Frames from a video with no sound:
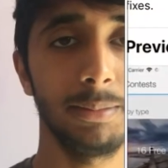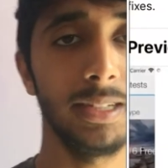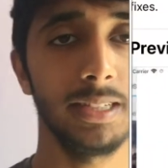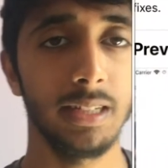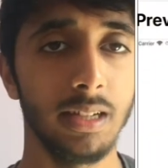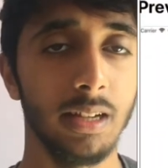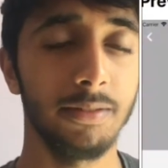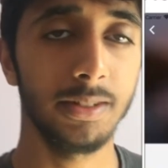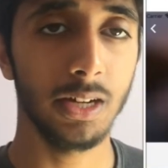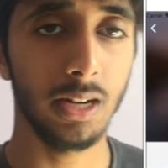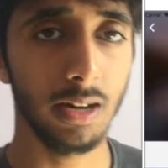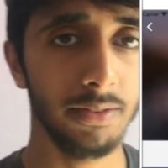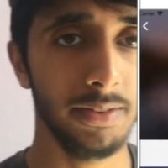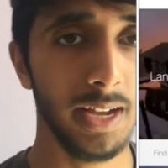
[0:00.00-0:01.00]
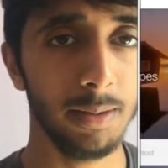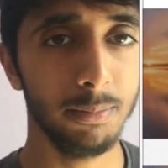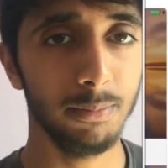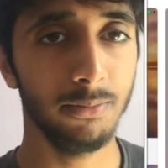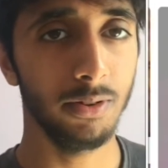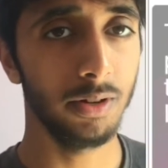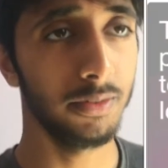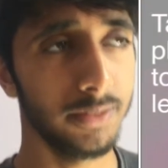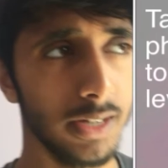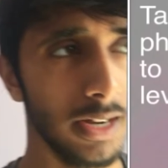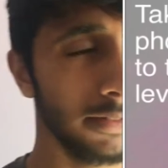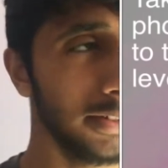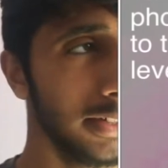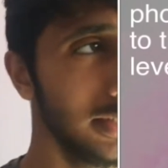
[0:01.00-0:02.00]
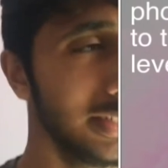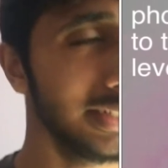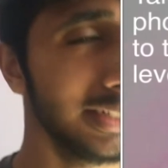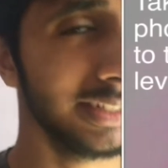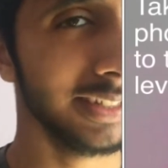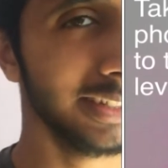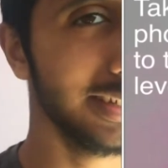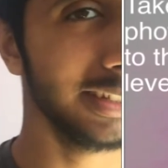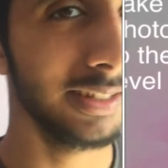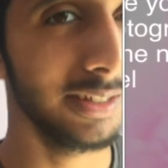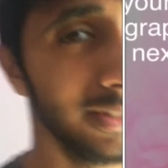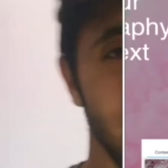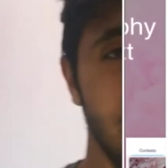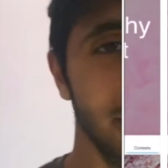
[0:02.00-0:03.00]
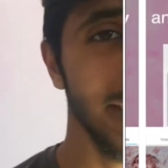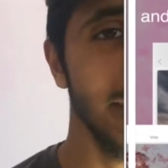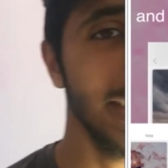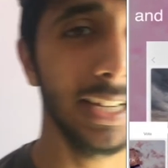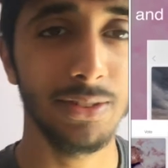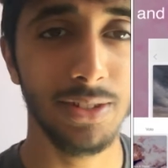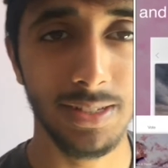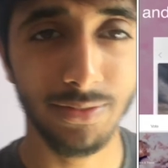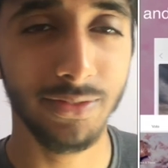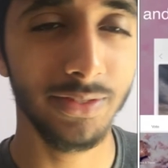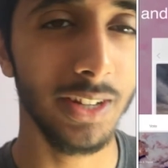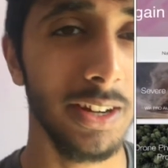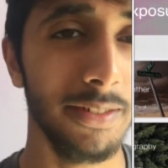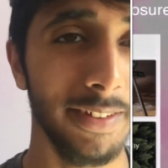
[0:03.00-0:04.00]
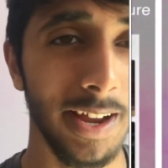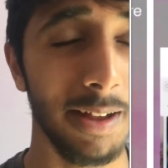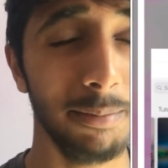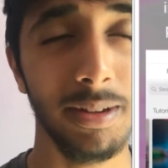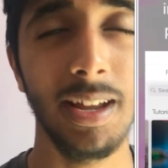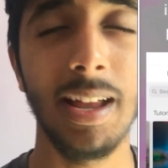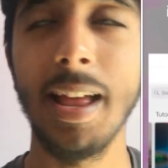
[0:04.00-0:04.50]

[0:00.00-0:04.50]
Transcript: basically a photography app for photographers. Obviously, that's why it's a photography app.